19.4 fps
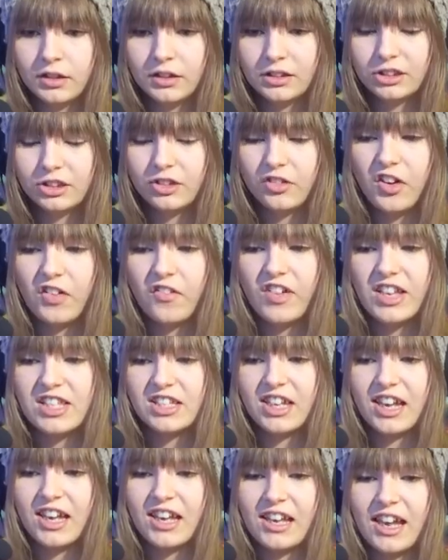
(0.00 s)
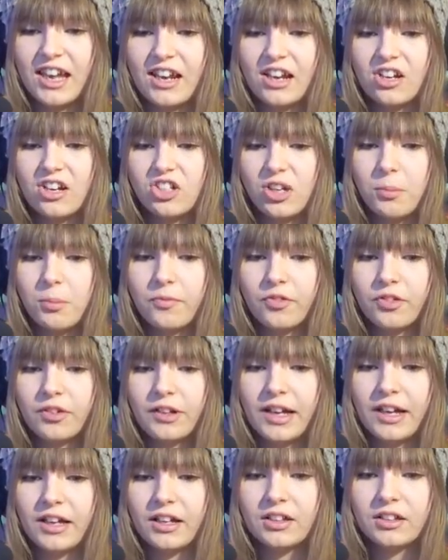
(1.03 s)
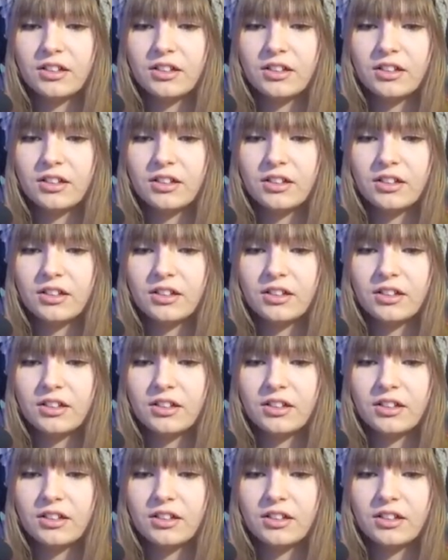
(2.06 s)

Should we risk it again and jump for it?